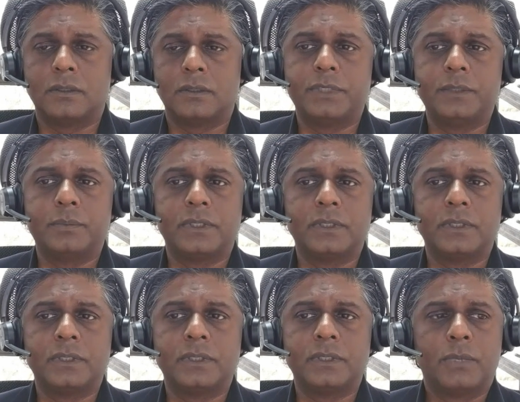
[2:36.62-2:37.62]
people,
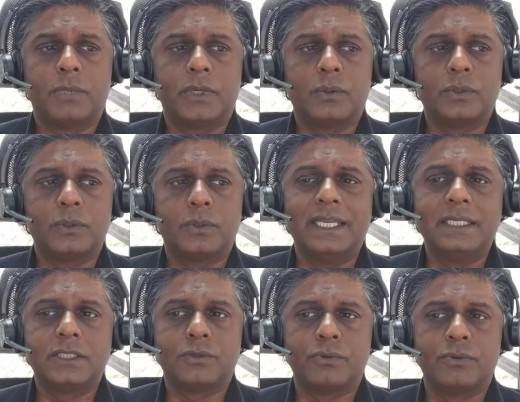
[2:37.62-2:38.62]
but also
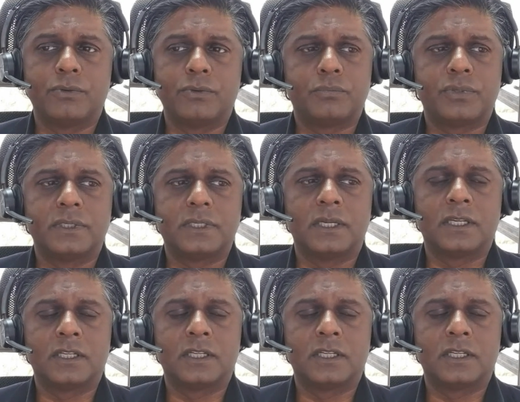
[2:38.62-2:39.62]
integrating print a little
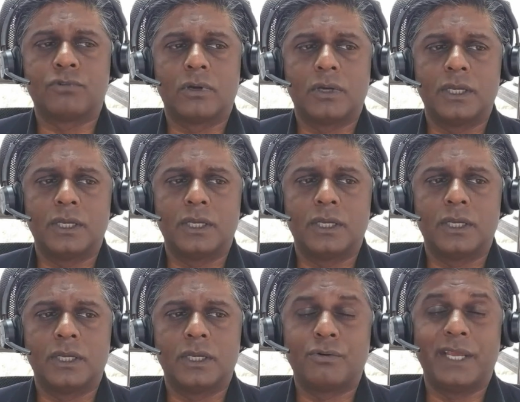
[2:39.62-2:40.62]
bit stronger into your
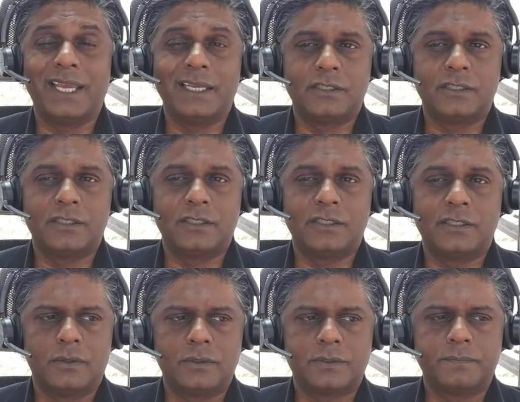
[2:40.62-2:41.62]
creative
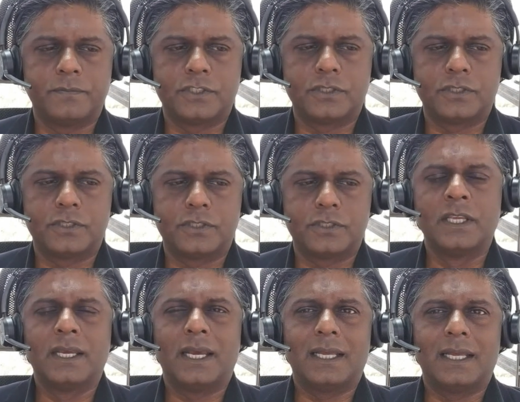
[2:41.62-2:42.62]
workflows. So
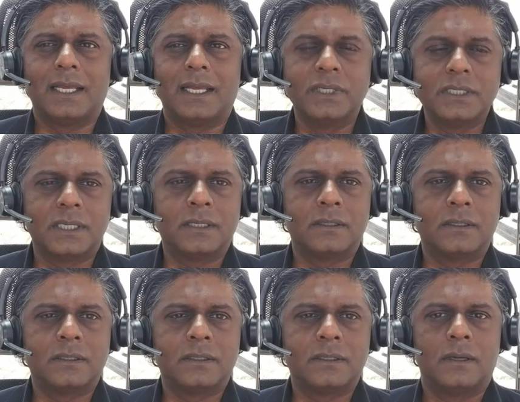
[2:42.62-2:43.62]
I think printing
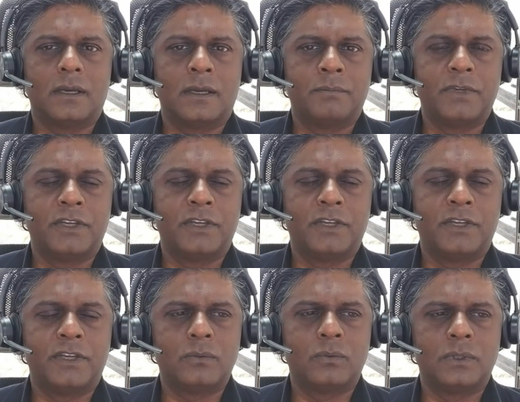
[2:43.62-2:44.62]

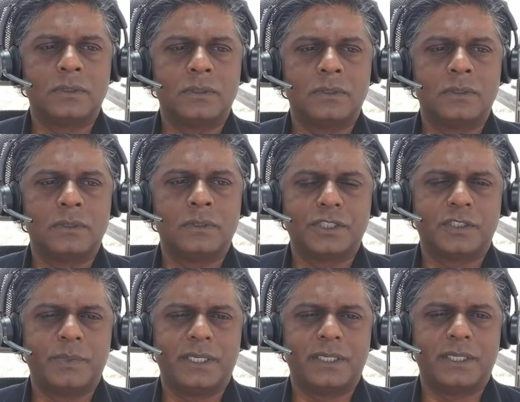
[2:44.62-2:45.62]
evolving will no longer
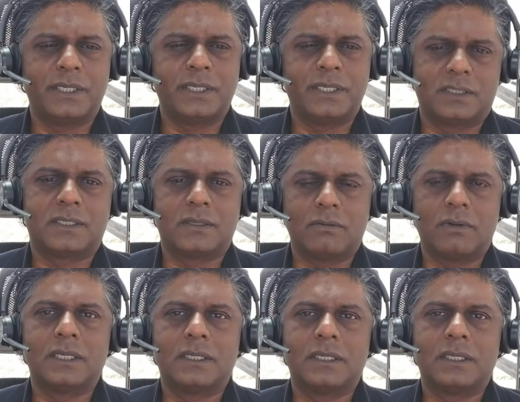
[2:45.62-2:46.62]
just be a task,
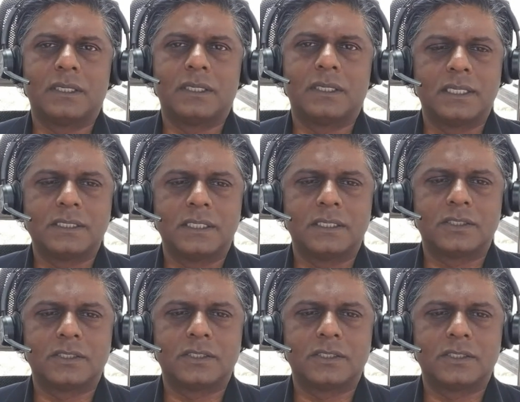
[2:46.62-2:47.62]
right? Today it's seen
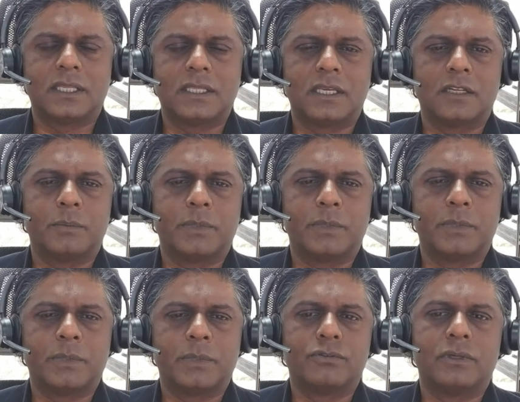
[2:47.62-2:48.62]
as a task. I think it'll become
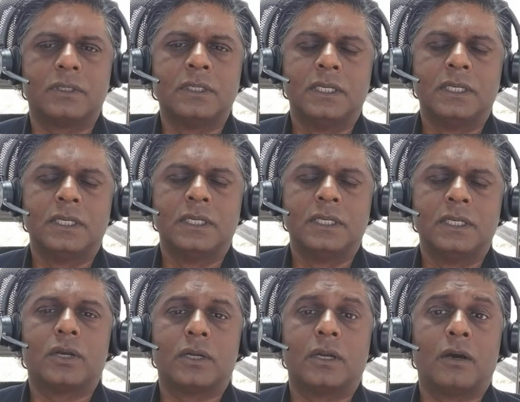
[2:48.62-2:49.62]
integral in the
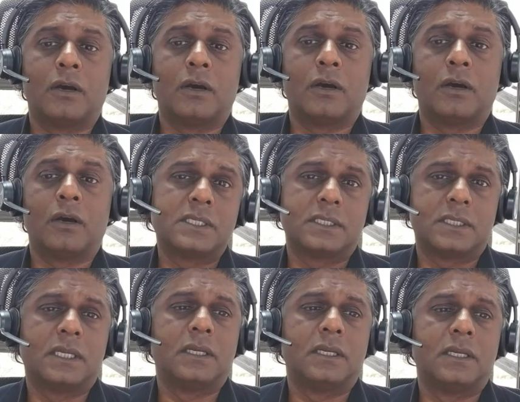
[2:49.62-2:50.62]
part on how businesses
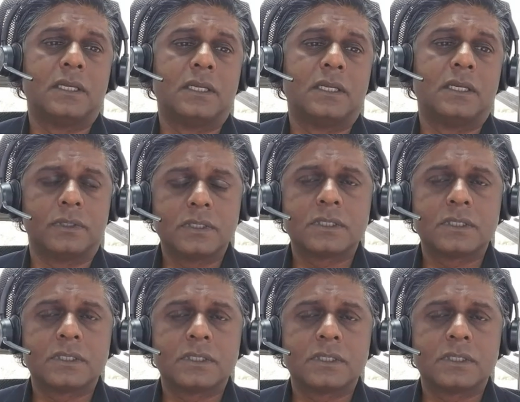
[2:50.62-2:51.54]
and individuals